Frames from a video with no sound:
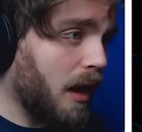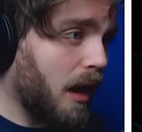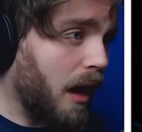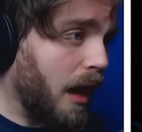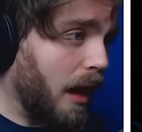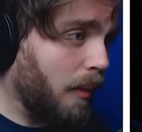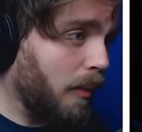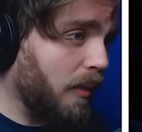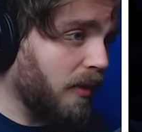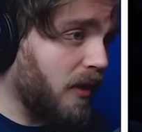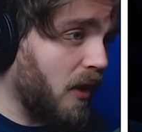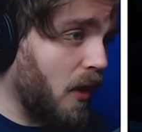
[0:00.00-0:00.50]

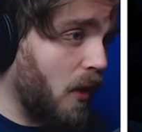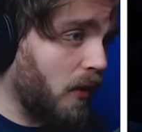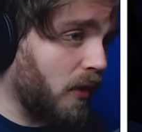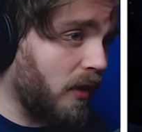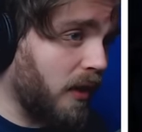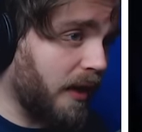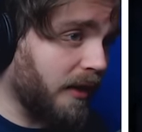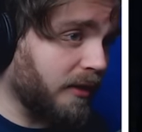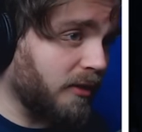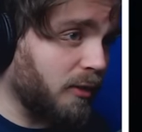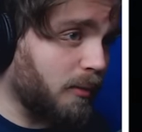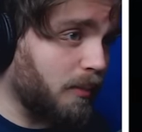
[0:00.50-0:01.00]
I would not
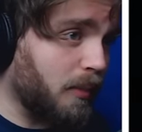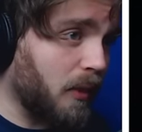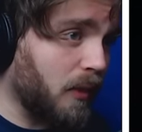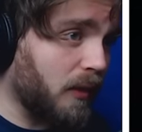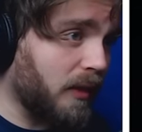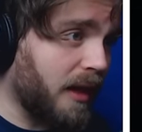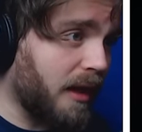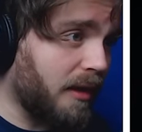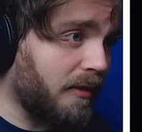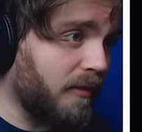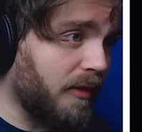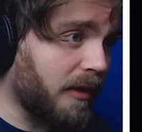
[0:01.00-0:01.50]
like to burn
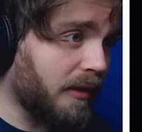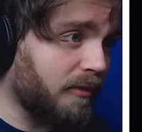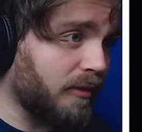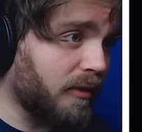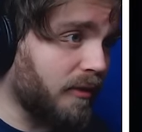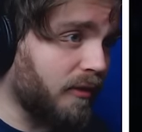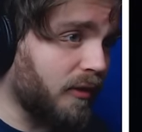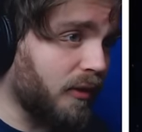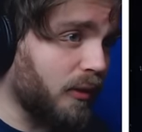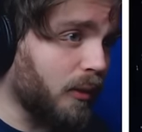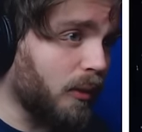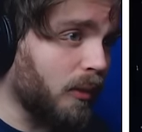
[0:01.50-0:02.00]
that thing for
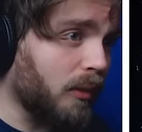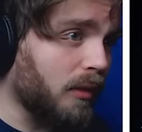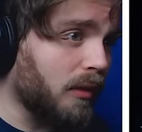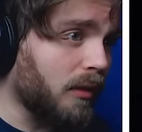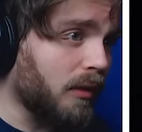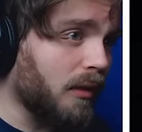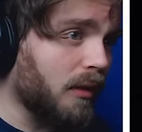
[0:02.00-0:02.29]
fuel.